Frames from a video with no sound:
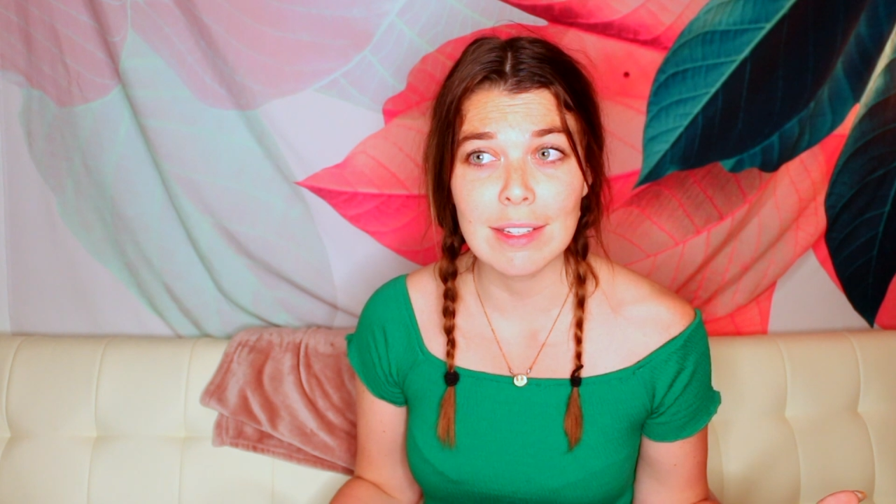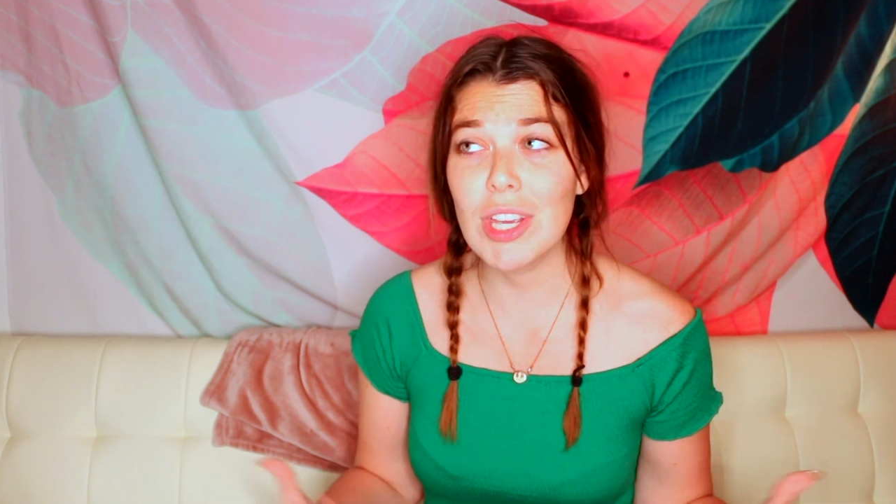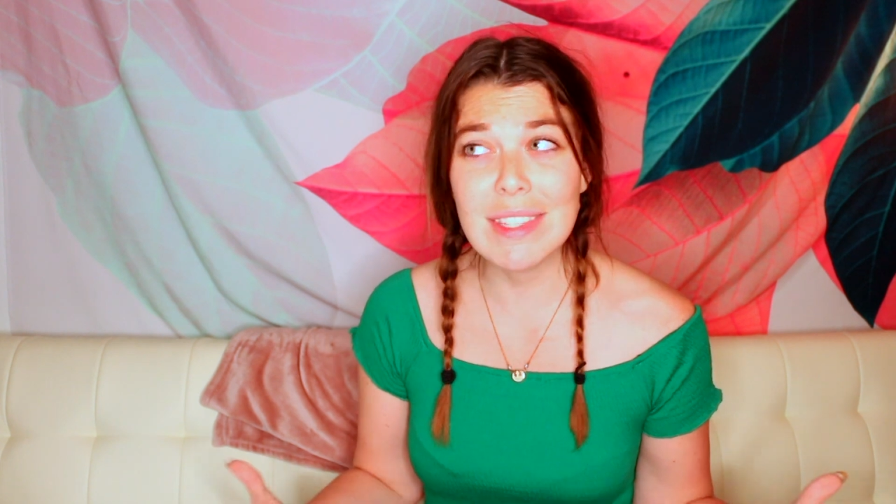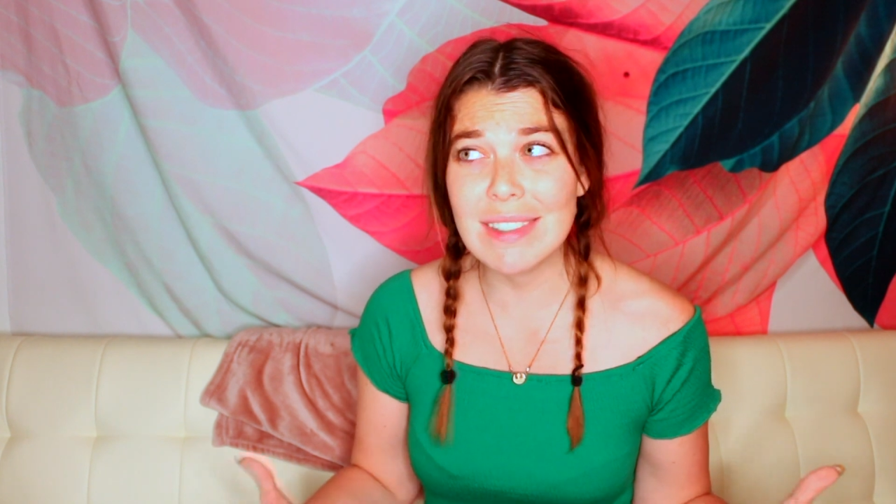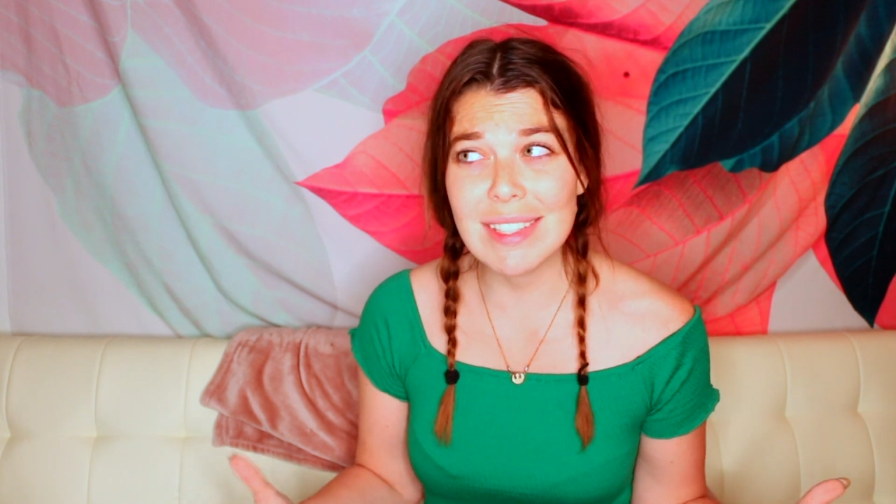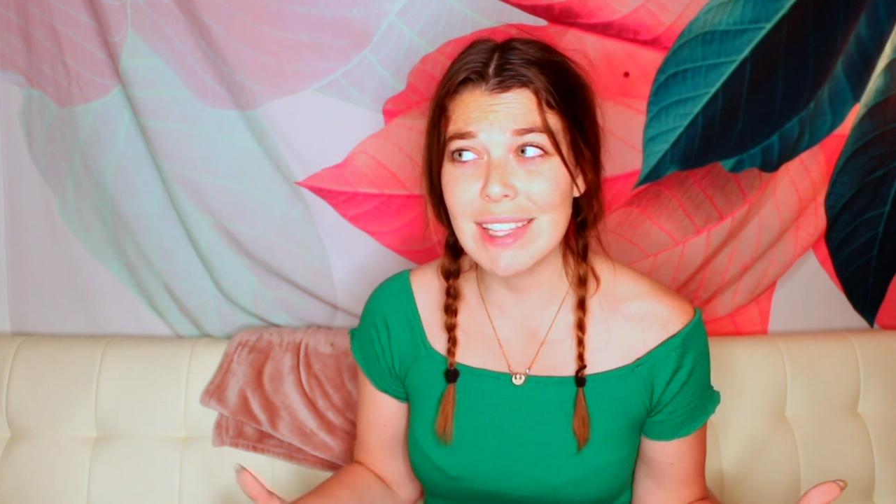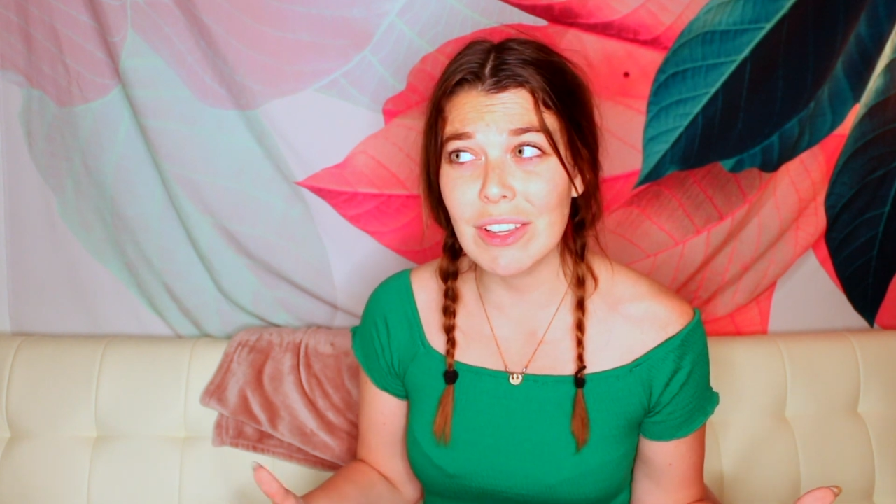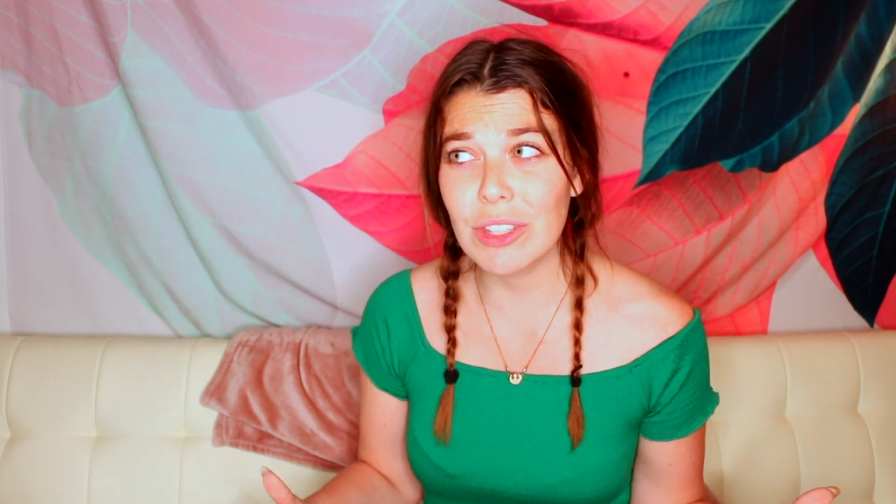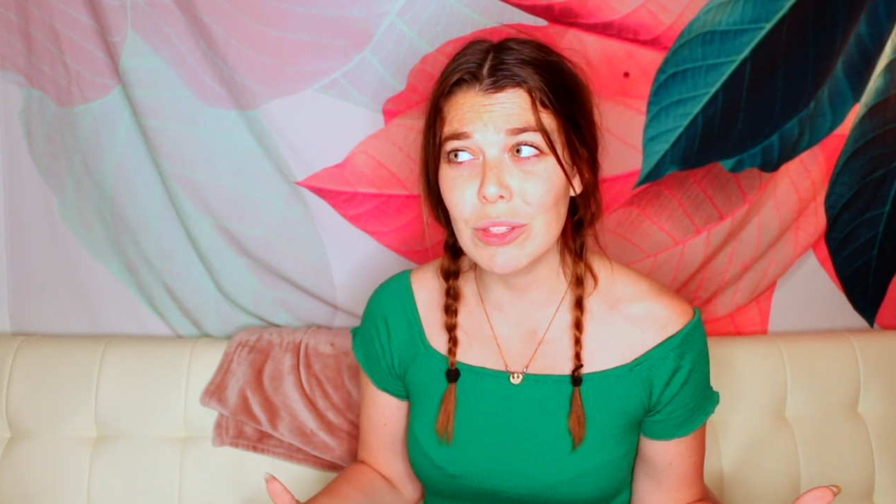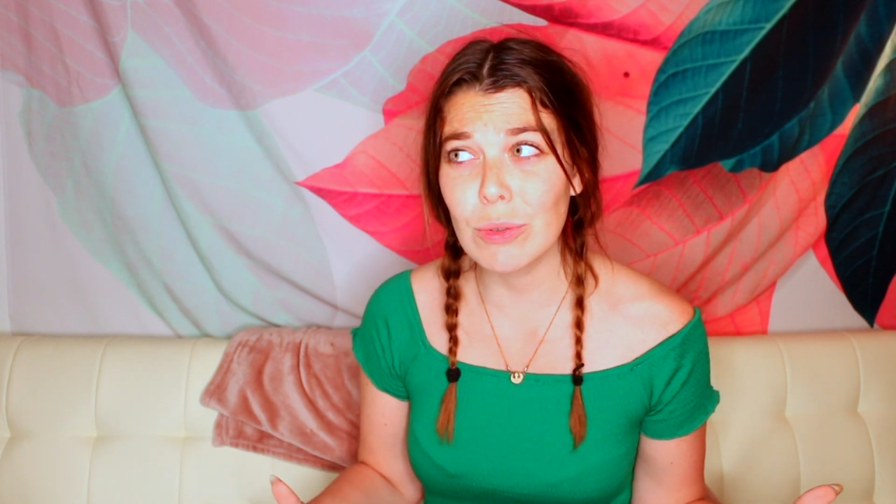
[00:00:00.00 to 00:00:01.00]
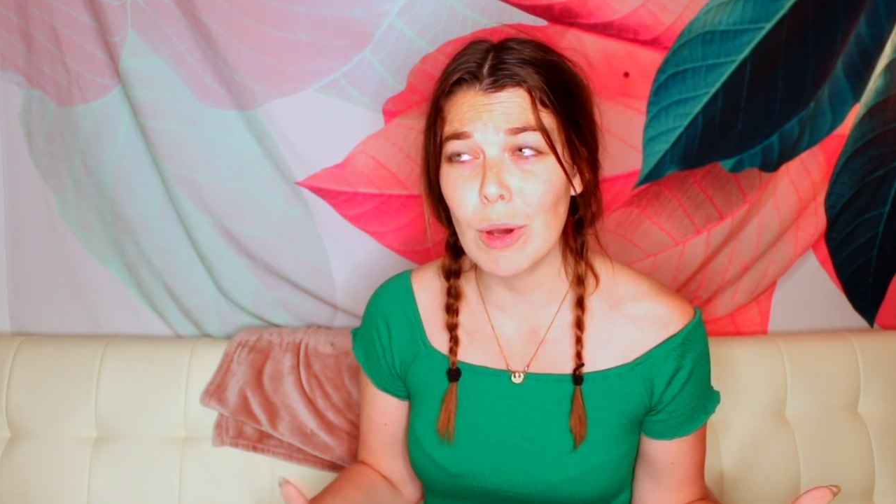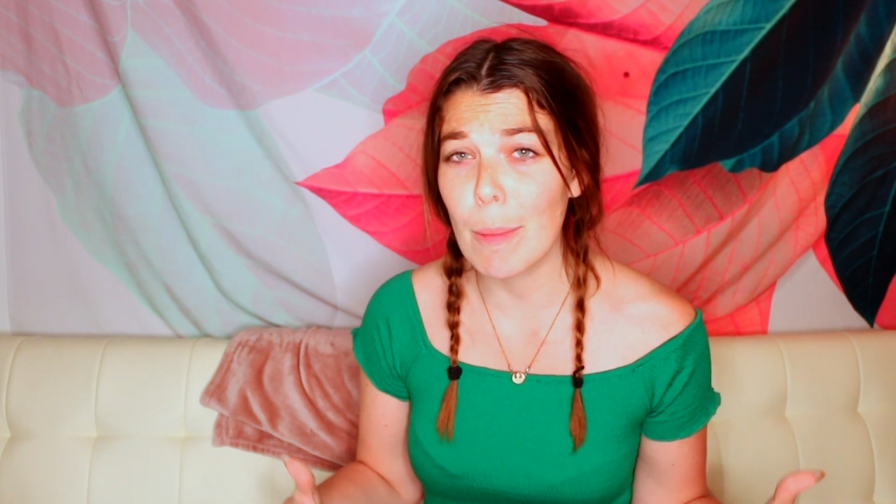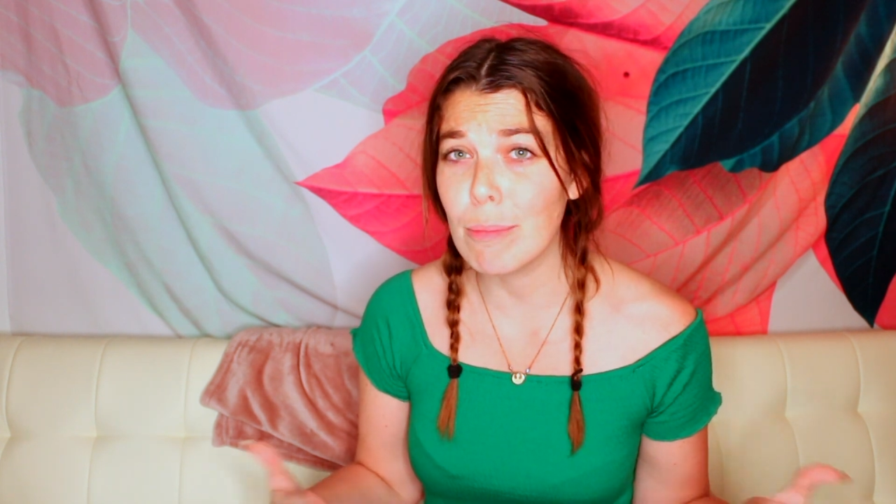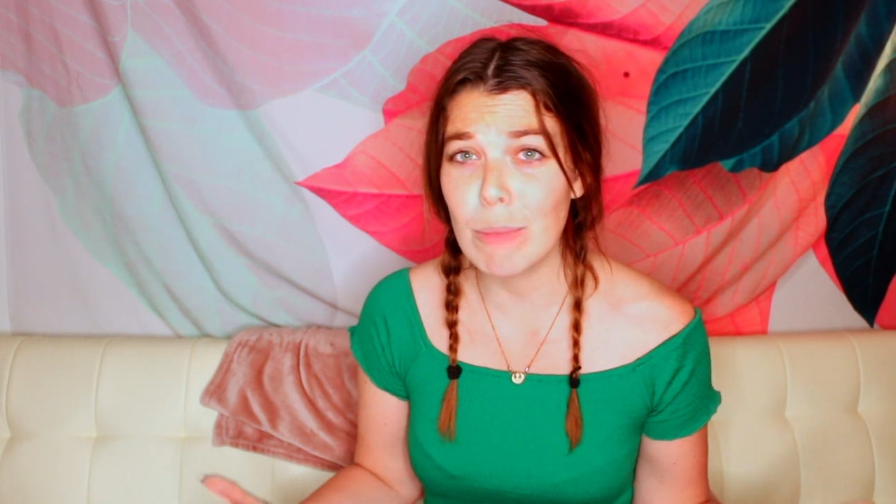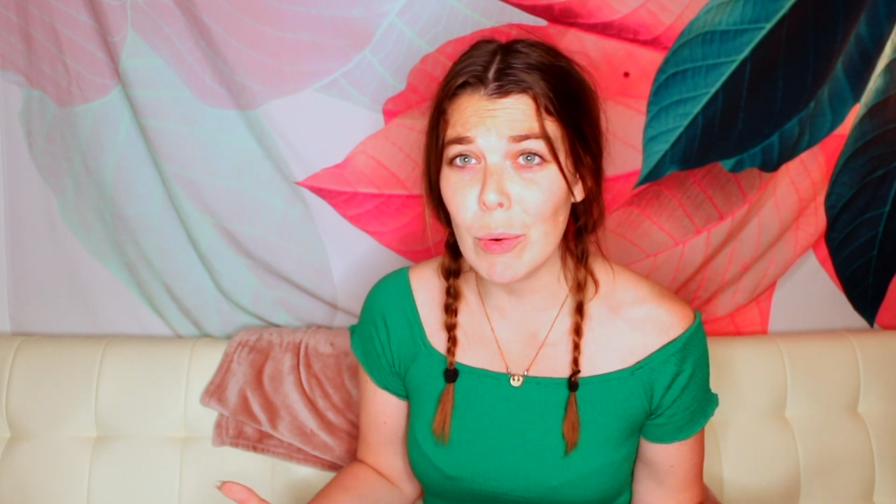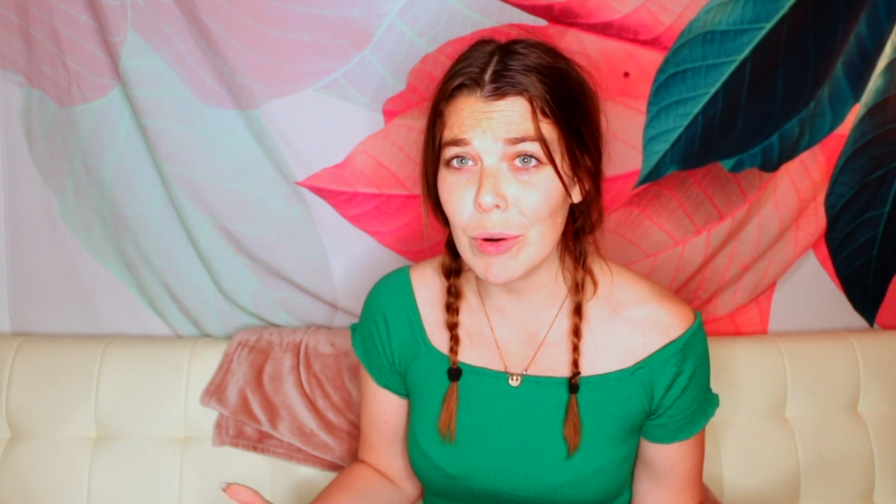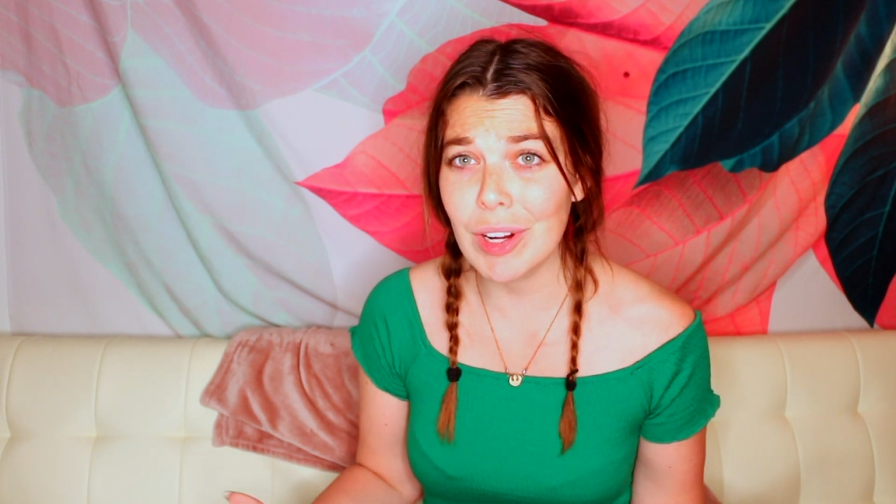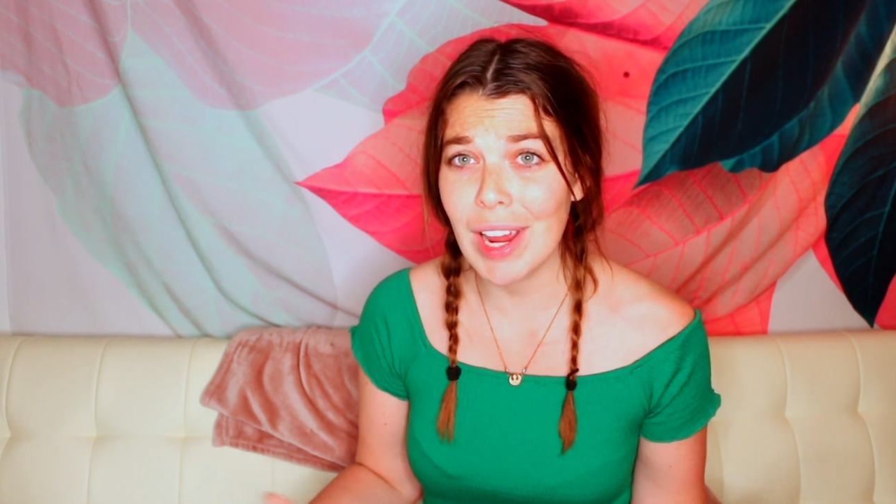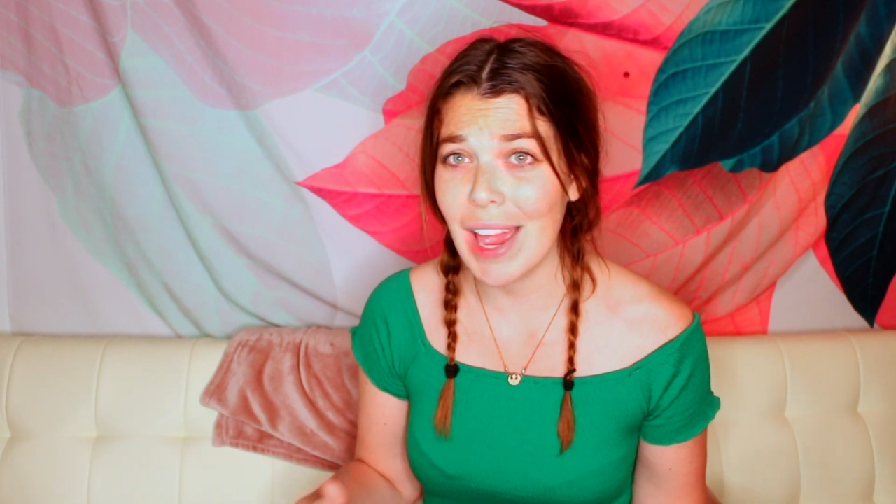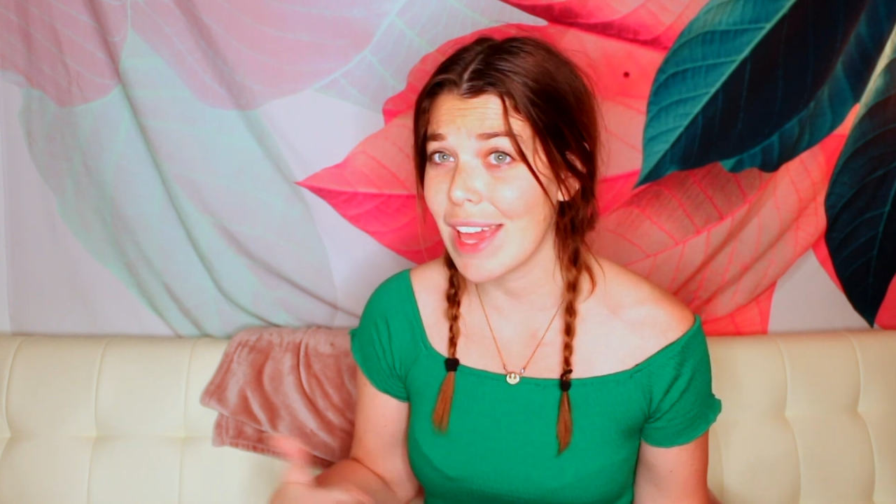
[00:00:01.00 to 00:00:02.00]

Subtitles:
just to sell you more